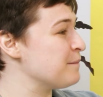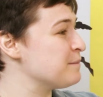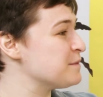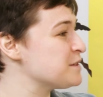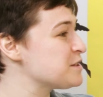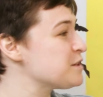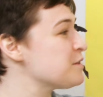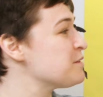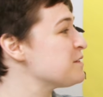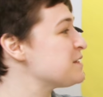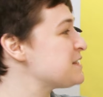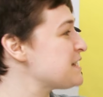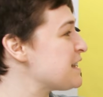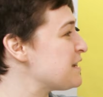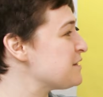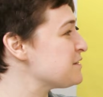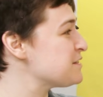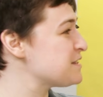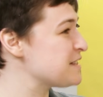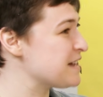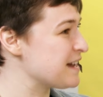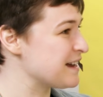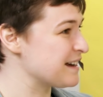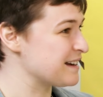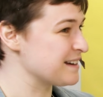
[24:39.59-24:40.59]
So it
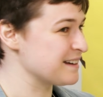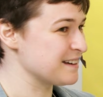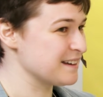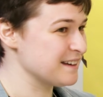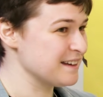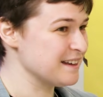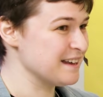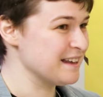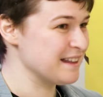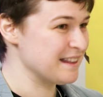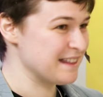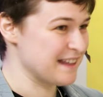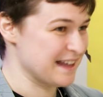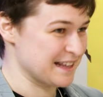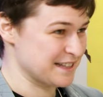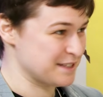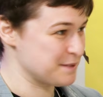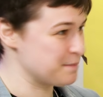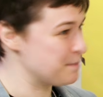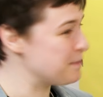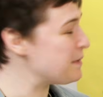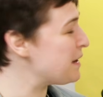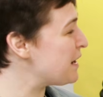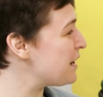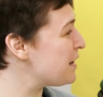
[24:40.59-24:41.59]
sounds like that's
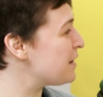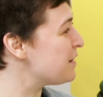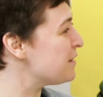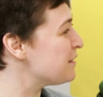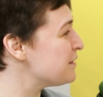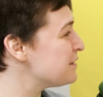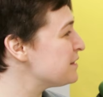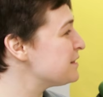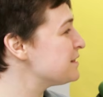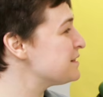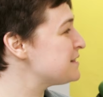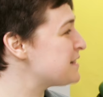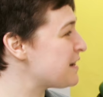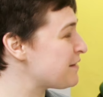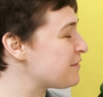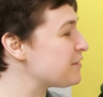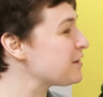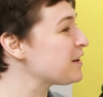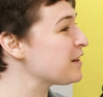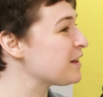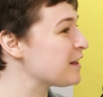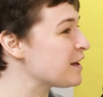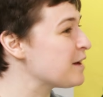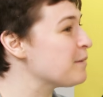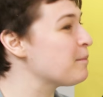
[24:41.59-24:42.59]
been
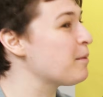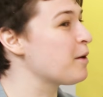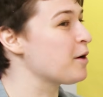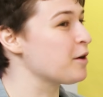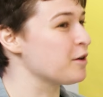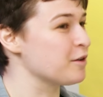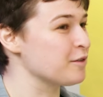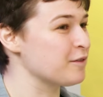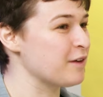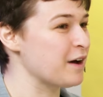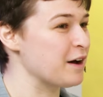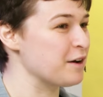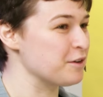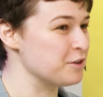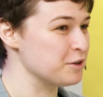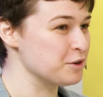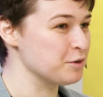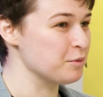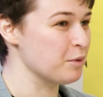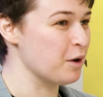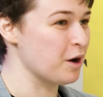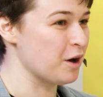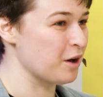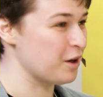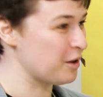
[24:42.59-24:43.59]
definitely a part of how
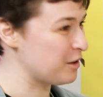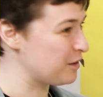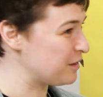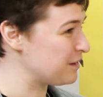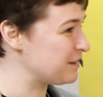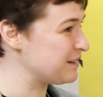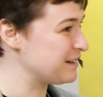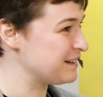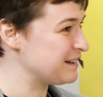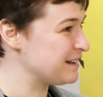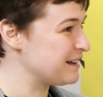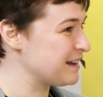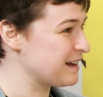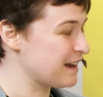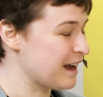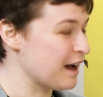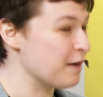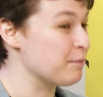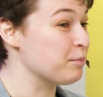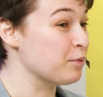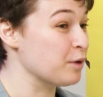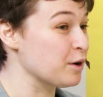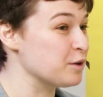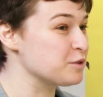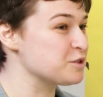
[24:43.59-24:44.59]
you all
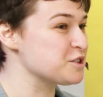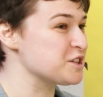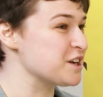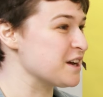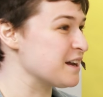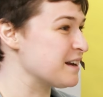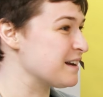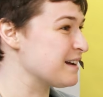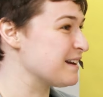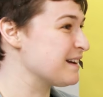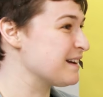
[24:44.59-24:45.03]
approach it.